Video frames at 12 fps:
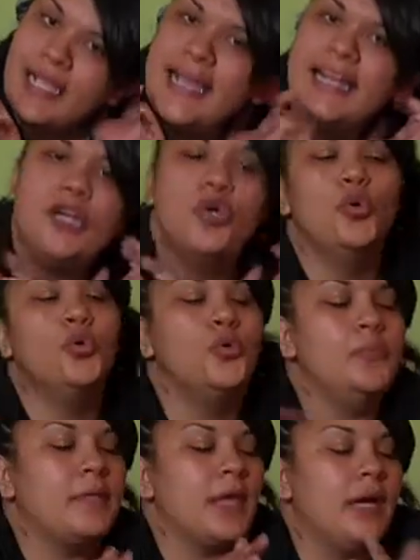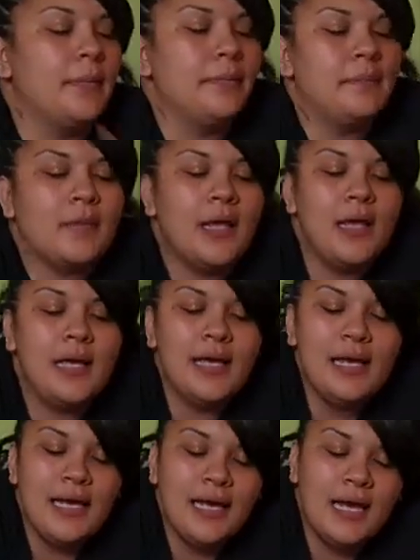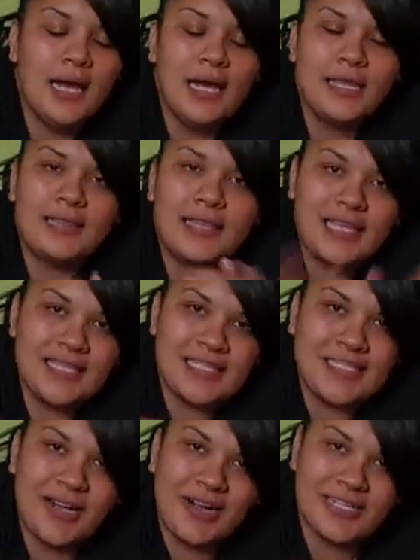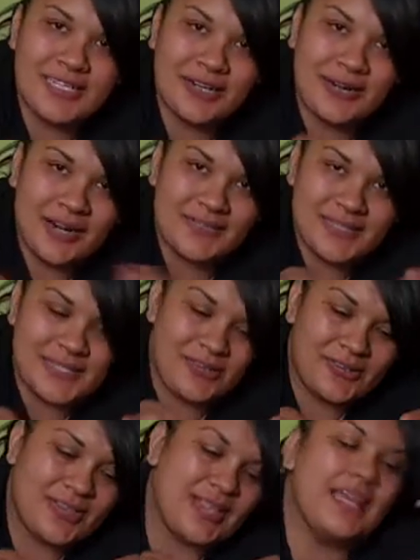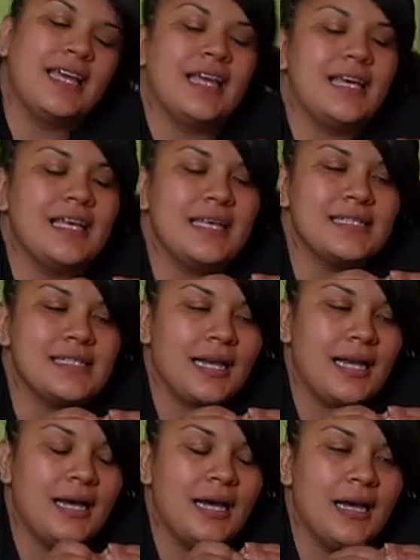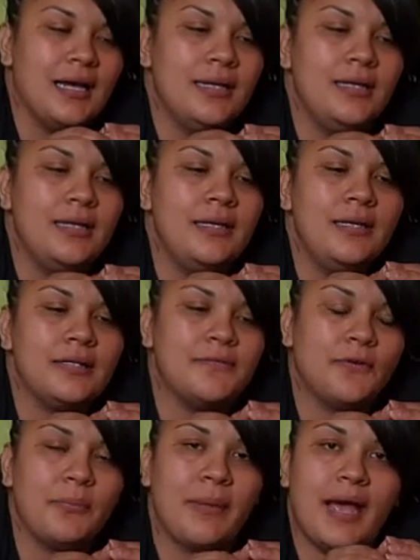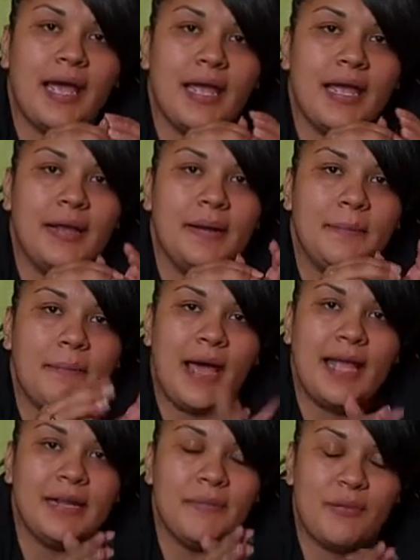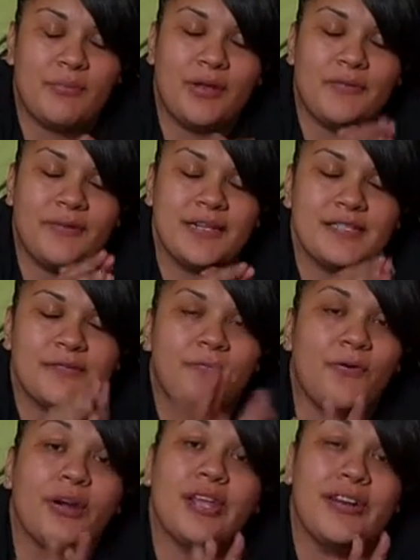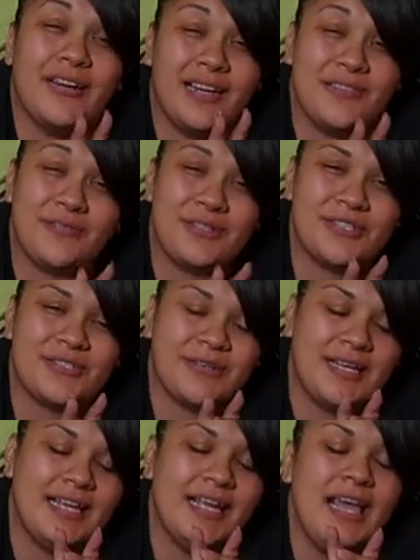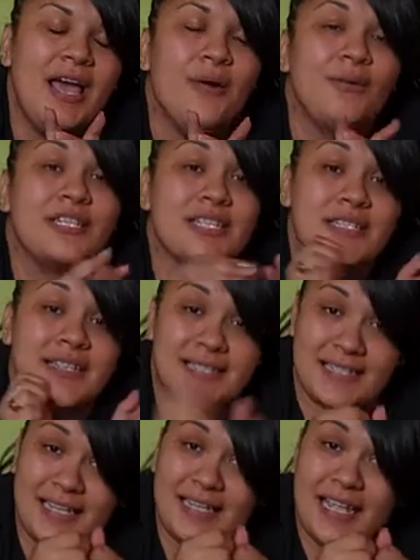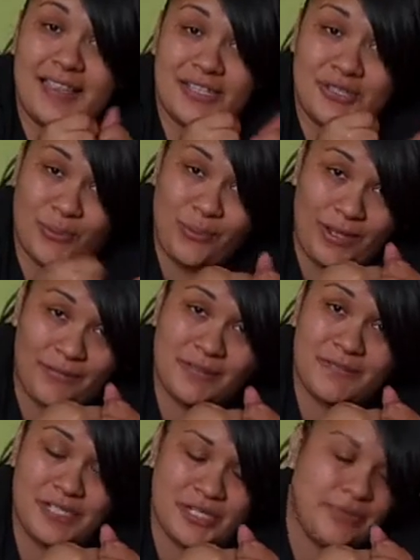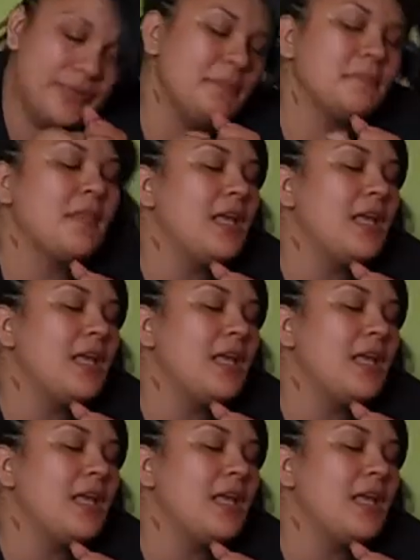anywho, um, this arts and crafts little thing is uh, it's for my mine and my boyfriend's four-year anniversary, which is on Sunday, the twelfth of June.